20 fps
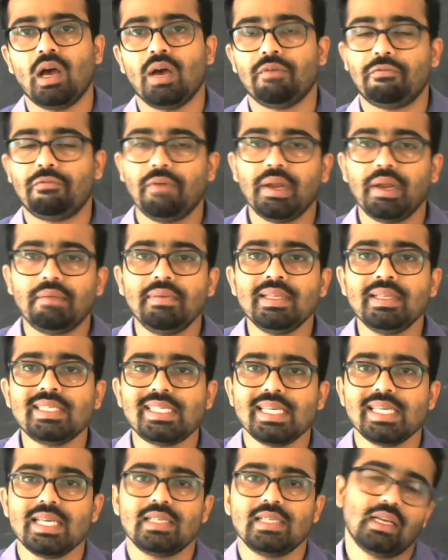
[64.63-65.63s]

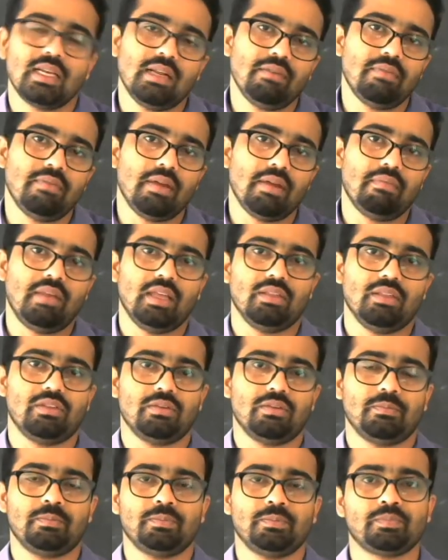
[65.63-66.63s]
frequencies and wavelength.
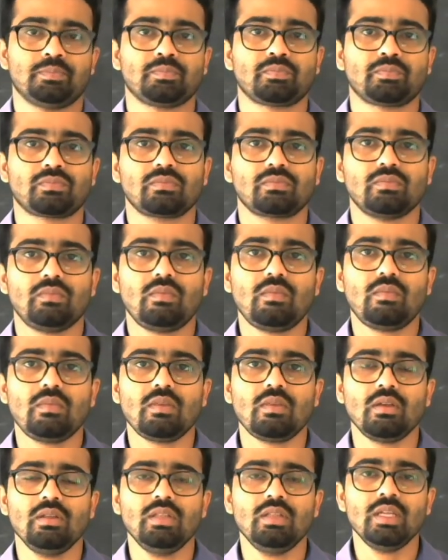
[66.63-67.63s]

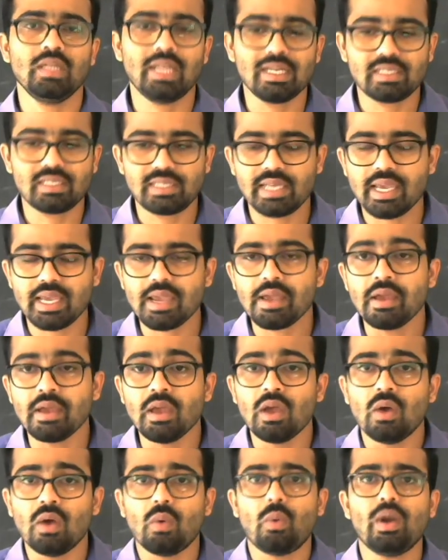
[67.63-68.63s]
Then let's
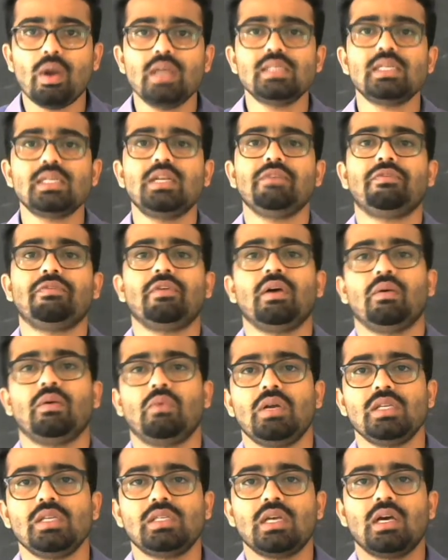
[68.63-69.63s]
see what is a
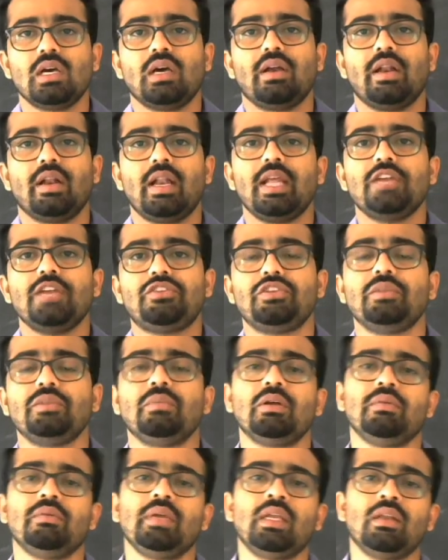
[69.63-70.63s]
relation
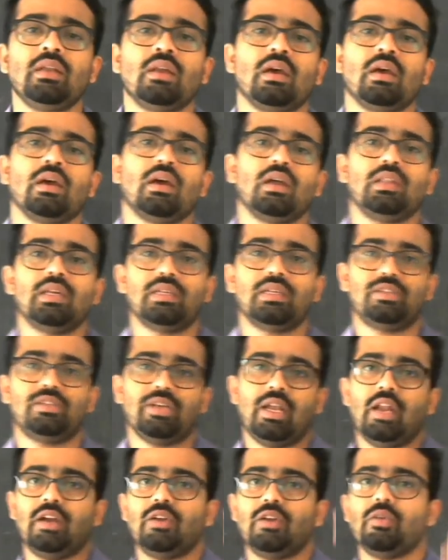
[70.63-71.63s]
between that
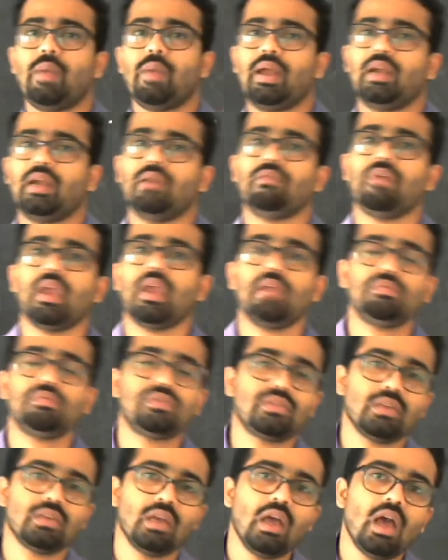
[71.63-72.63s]
electromagnetic
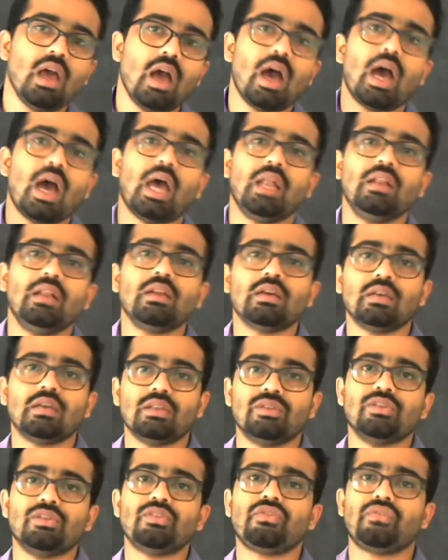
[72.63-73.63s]
waves and
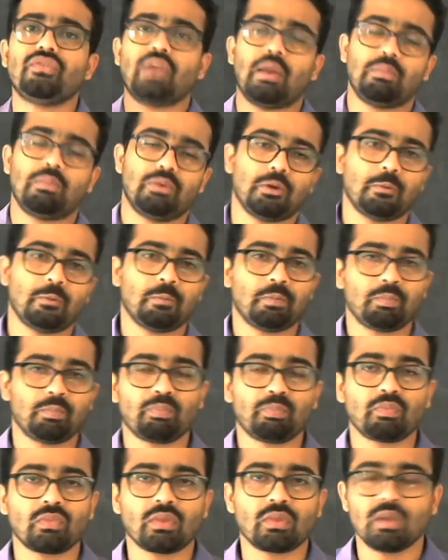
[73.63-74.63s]
this chapter.
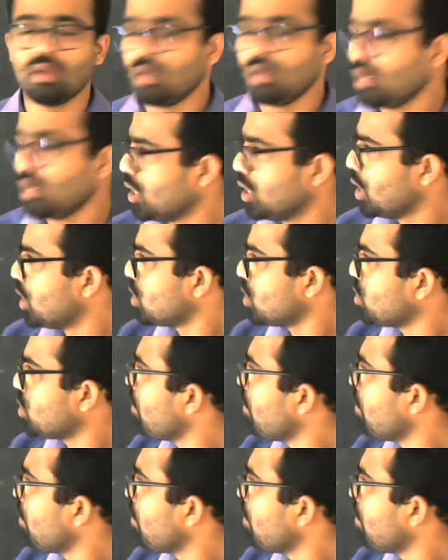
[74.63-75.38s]
So if